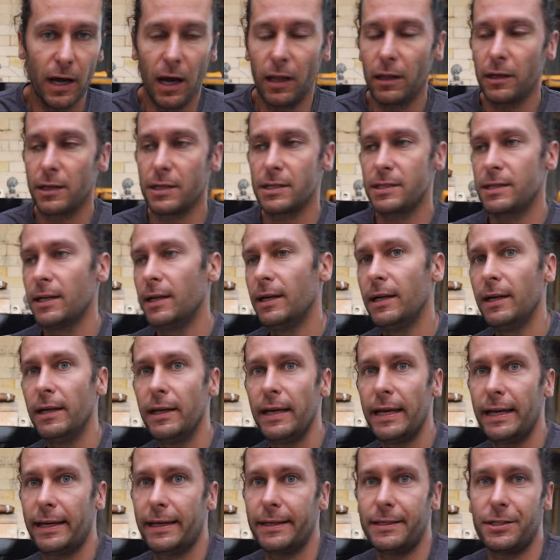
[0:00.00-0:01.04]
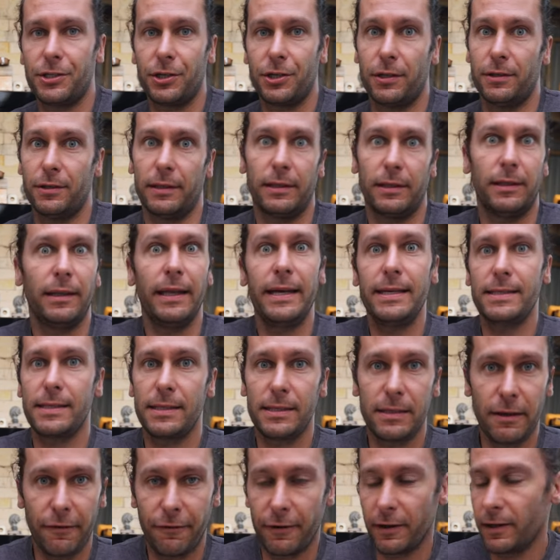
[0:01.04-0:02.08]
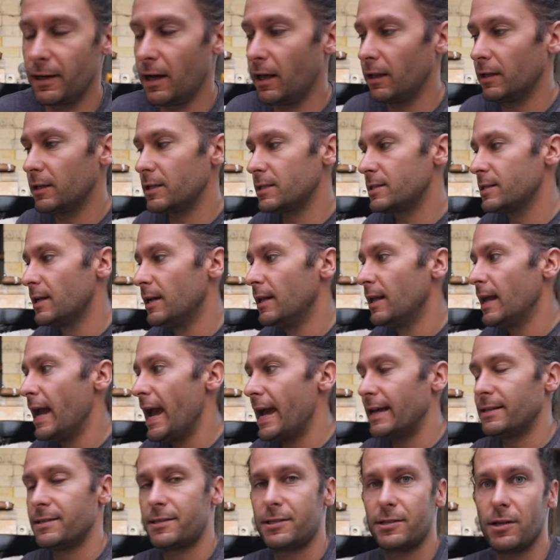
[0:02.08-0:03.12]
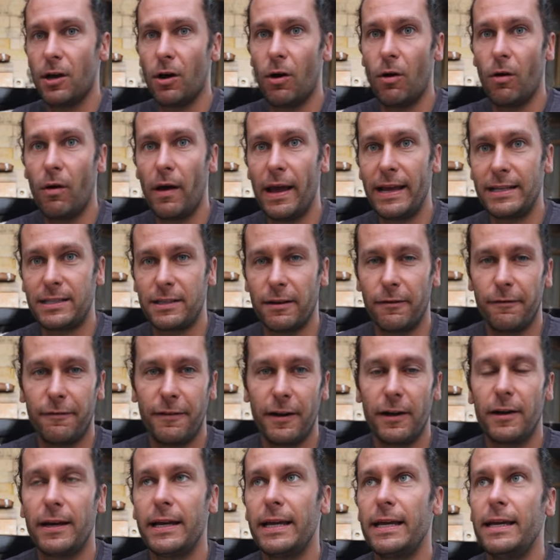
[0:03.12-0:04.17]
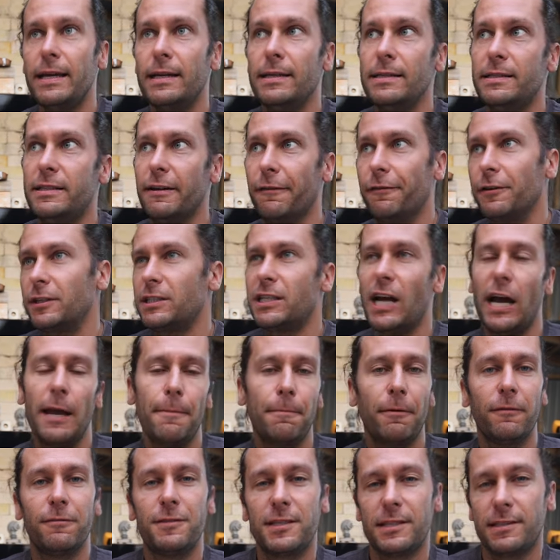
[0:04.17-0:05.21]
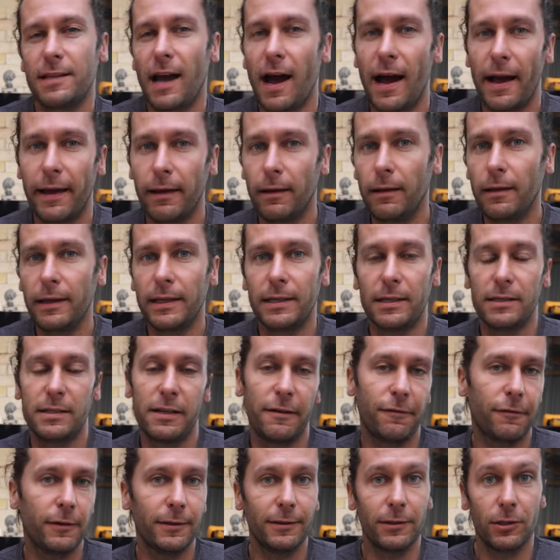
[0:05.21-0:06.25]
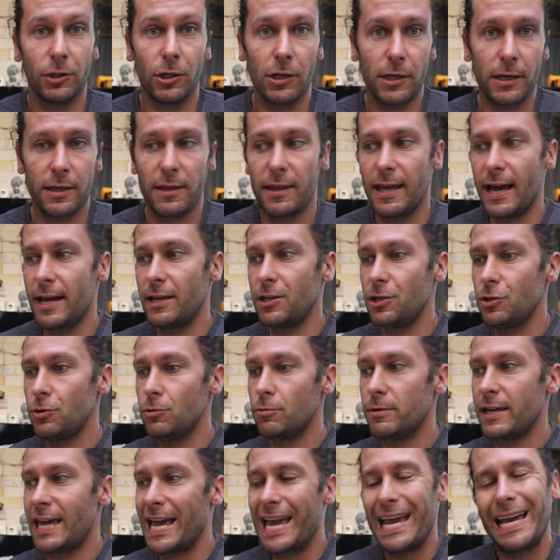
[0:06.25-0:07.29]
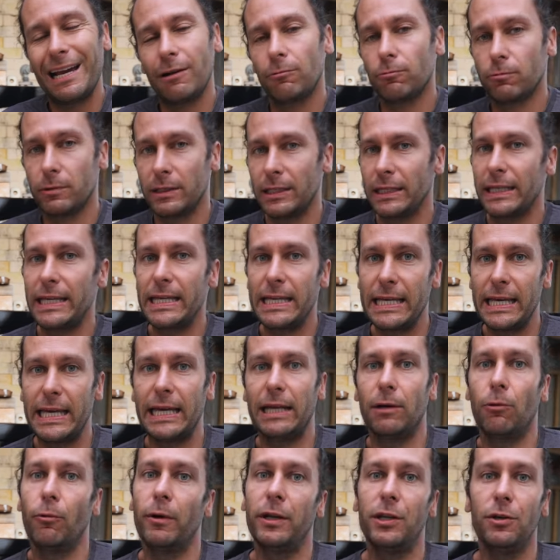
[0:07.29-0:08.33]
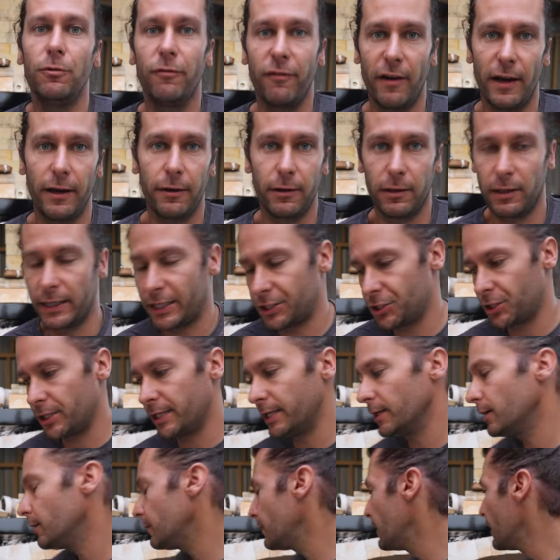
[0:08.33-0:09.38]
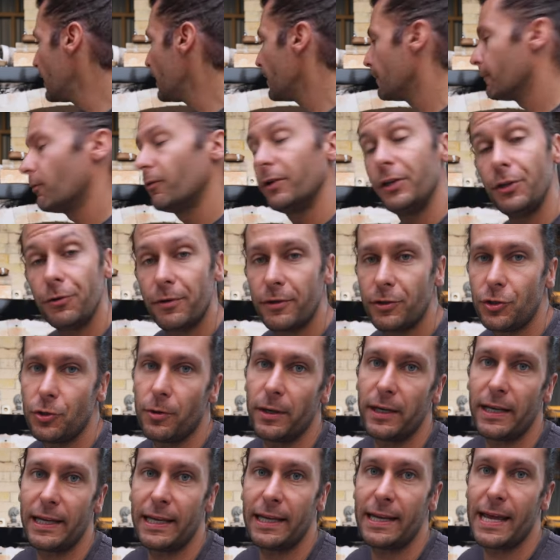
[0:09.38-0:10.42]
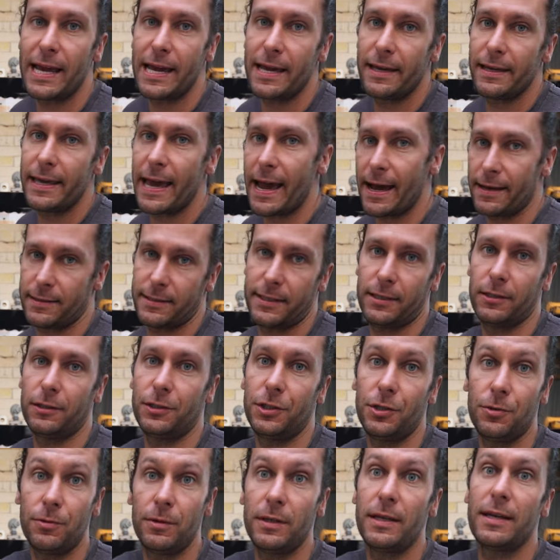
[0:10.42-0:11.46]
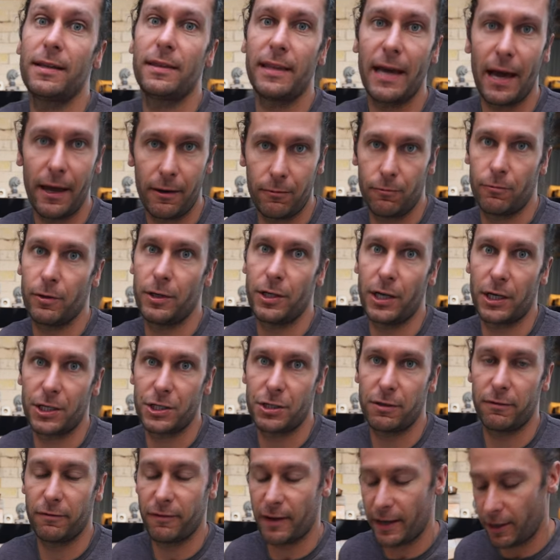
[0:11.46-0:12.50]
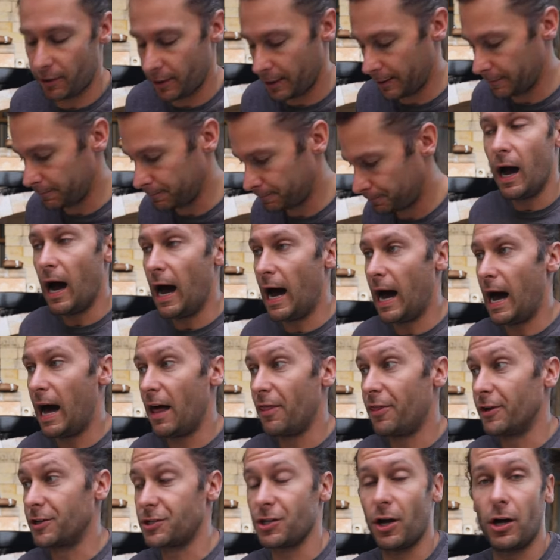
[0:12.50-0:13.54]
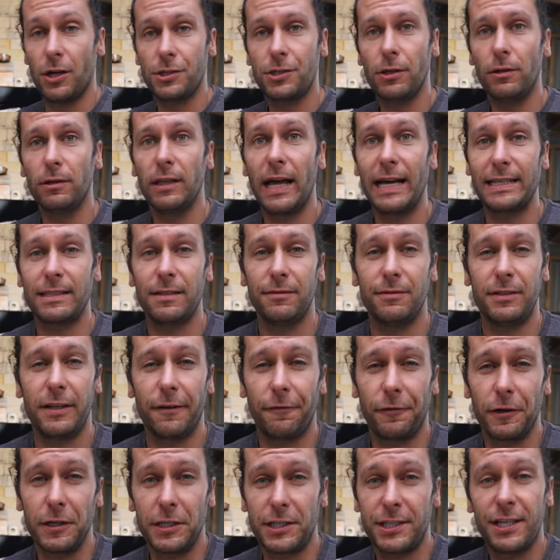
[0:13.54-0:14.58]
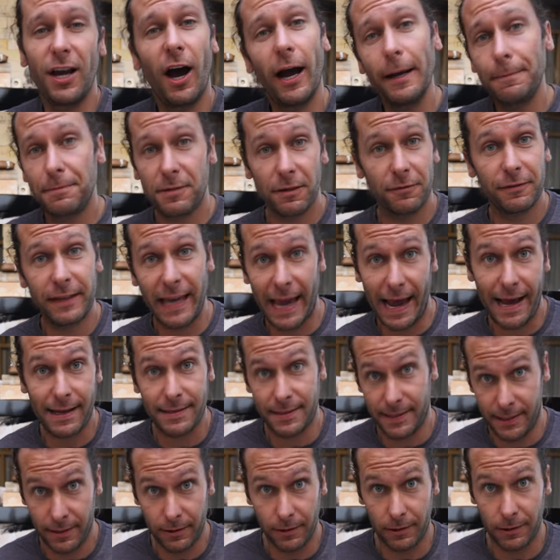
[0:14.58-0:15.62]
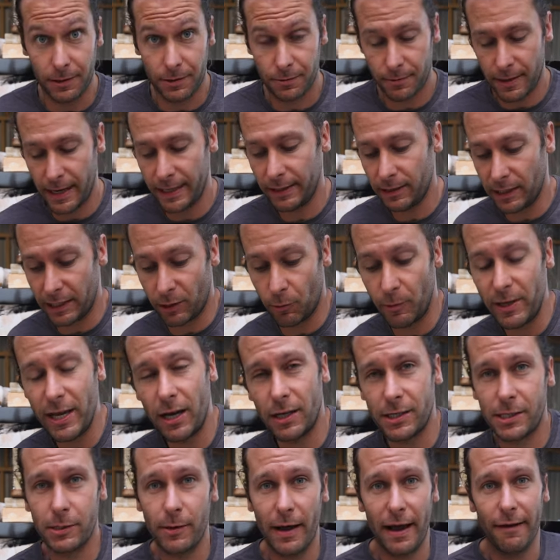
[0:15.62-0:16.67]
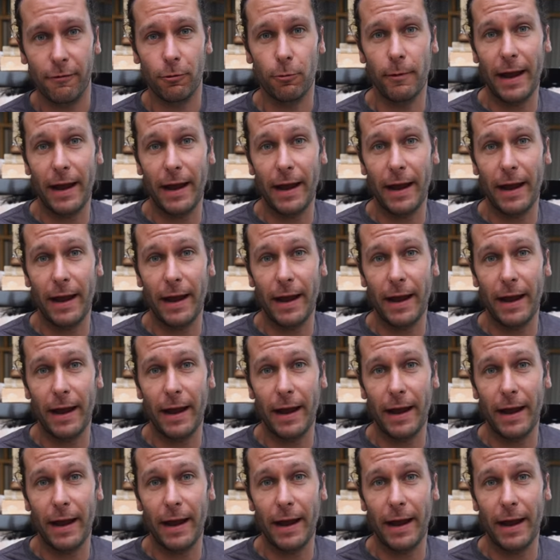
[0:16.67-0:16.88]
colors, it can turn the glazes different colors, and so it's a very different type of style and a different look that you can't really get when you fire an electric kiln. But when you do it in a gas kiln, you can get that reduction firing. Uh, there's also lots of different types of gas kilns, right? Like we also have a